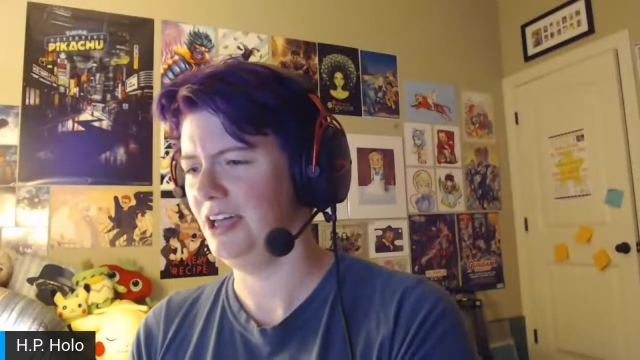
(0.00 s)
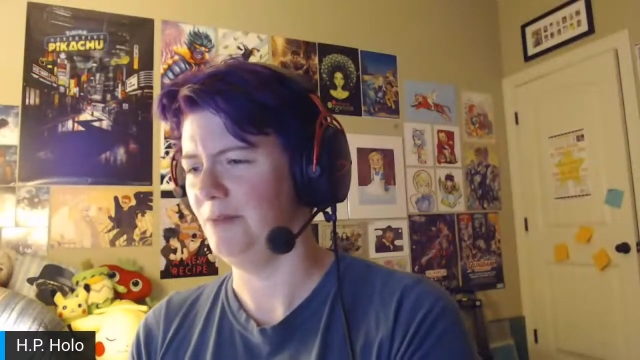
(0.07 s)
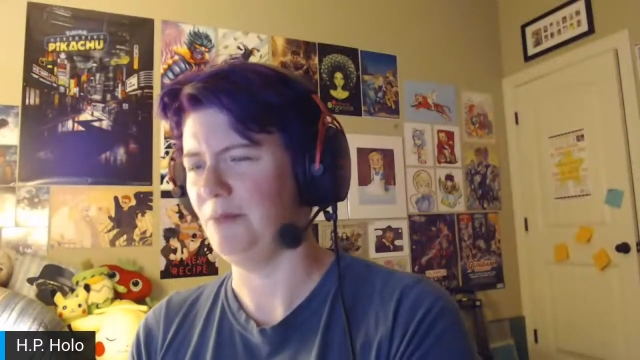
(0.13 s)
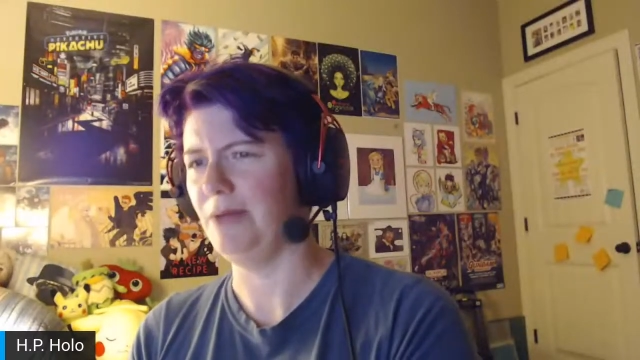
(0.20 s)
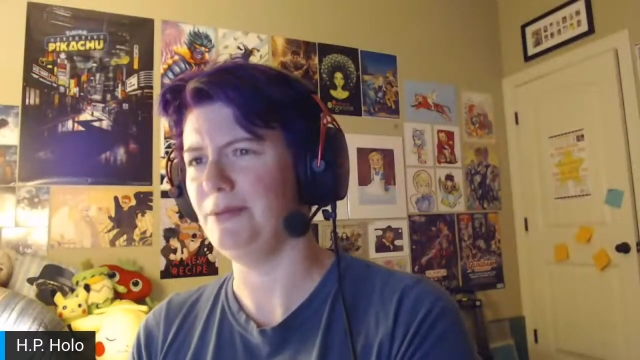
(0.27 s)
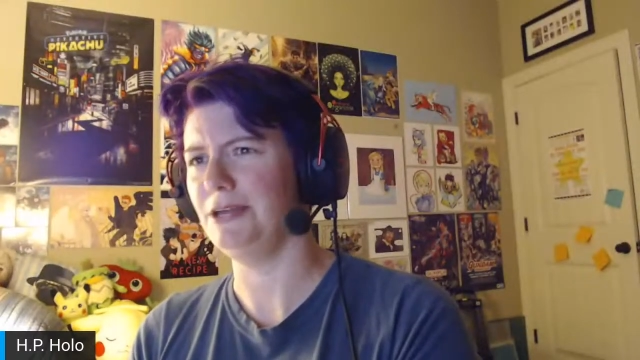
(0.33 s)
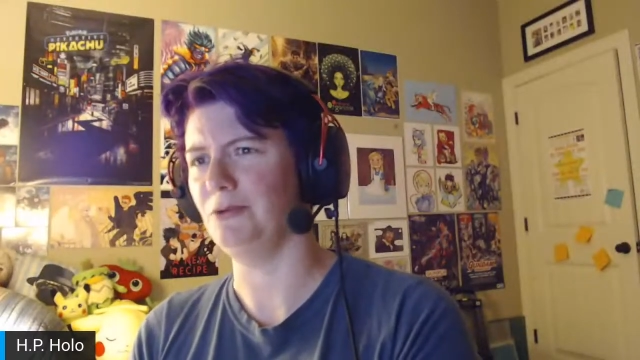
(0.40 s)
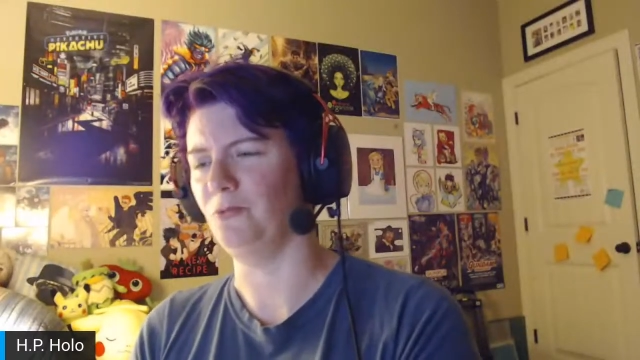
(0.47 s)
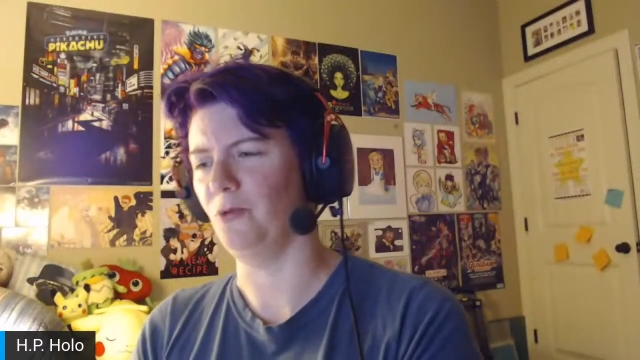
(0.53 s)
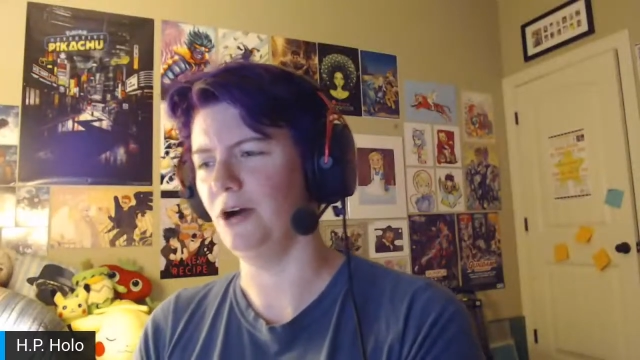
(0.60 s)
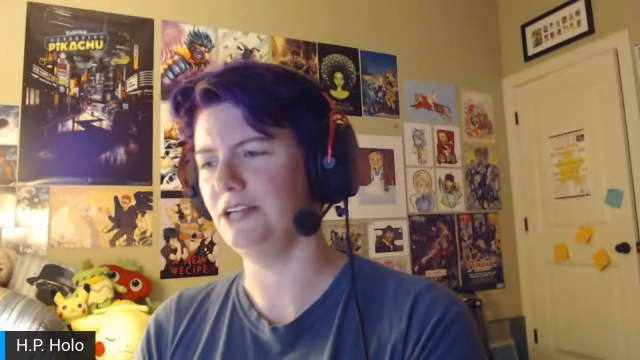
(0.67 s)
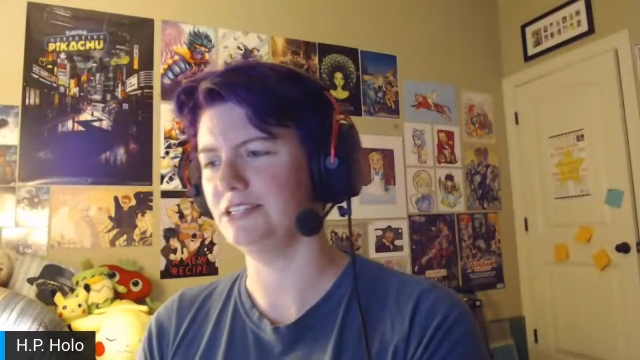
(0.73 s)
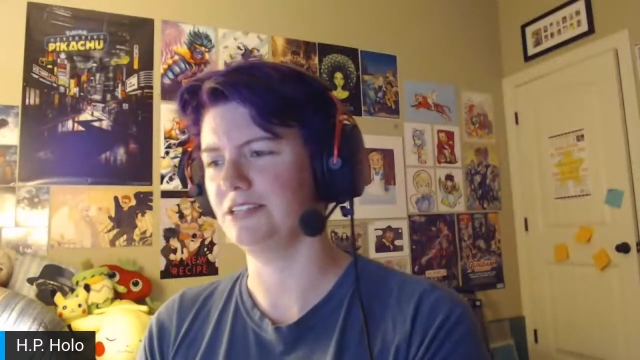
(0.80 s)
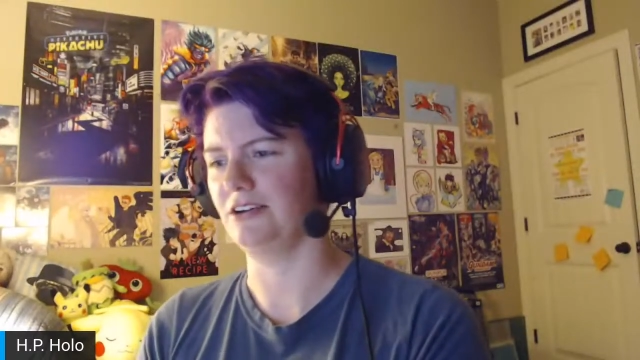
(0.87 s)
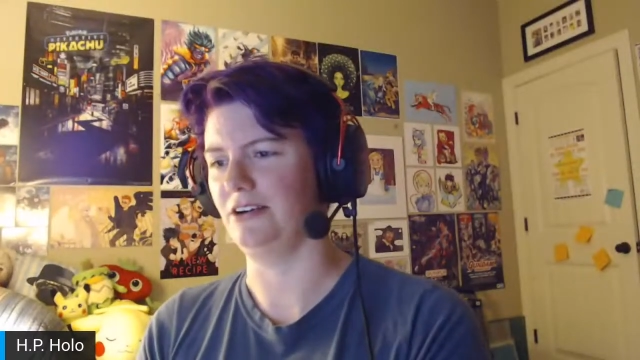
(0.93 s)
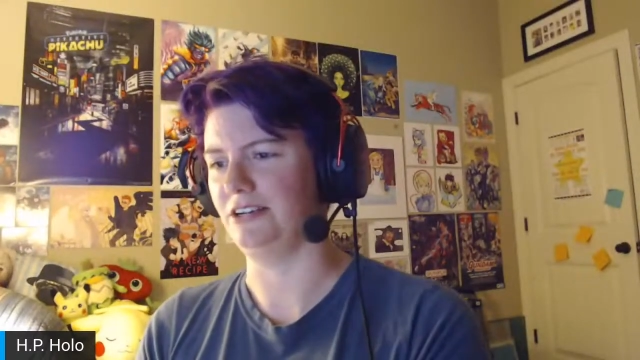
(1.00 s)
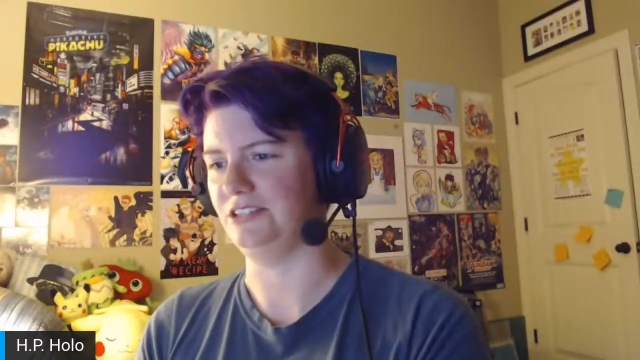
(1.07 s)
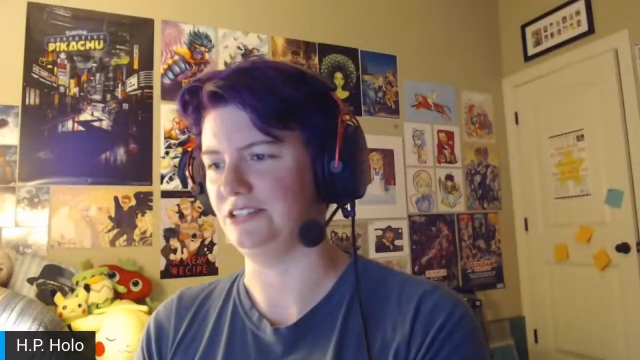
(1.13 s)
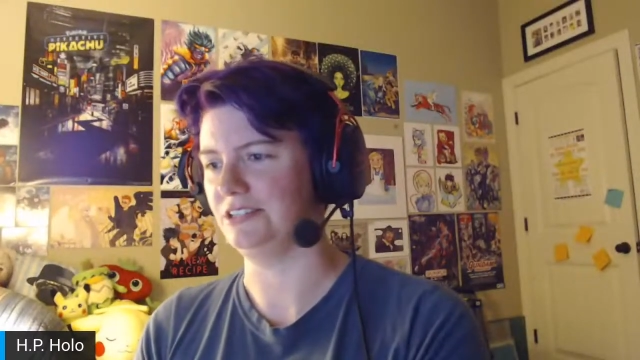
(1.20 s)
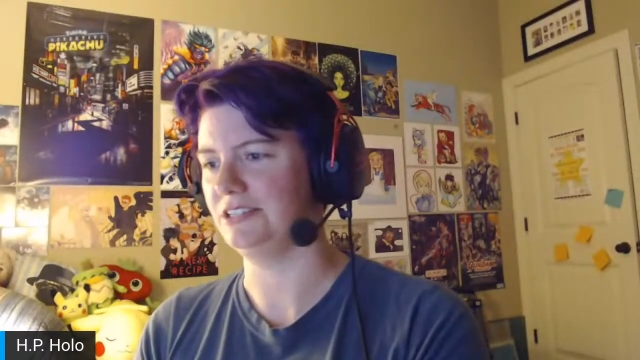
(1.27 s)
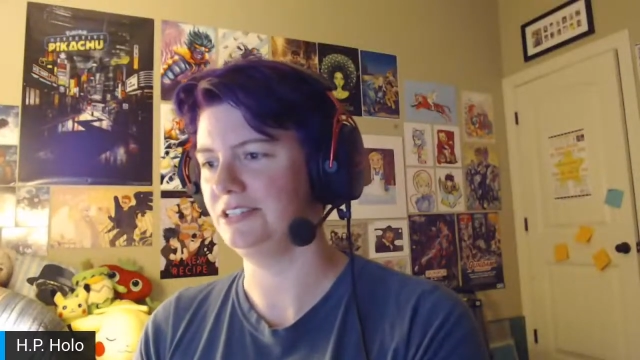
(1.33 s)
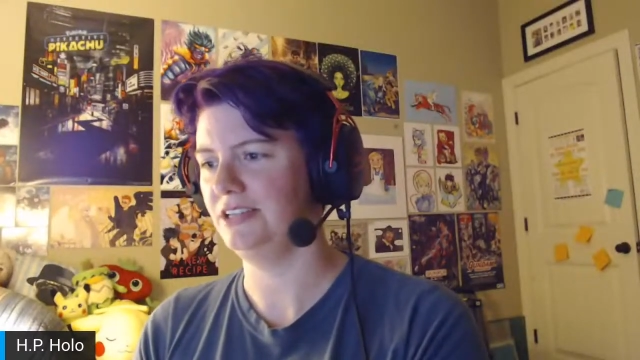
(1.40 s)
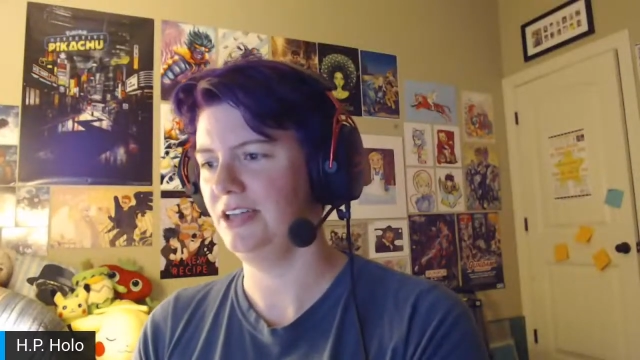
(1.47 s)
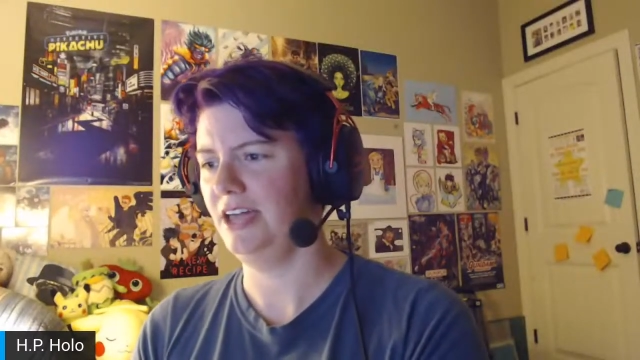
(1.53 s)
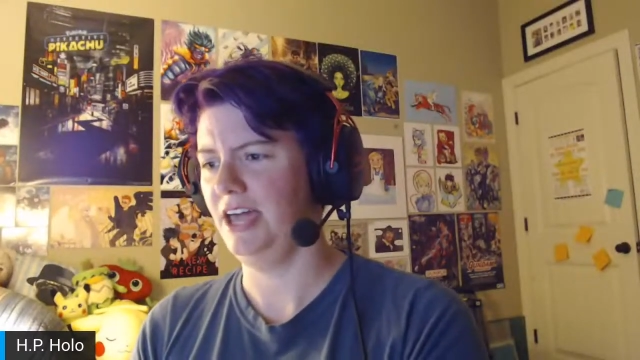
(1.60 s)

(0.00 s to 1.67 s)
Maybe it was conscious.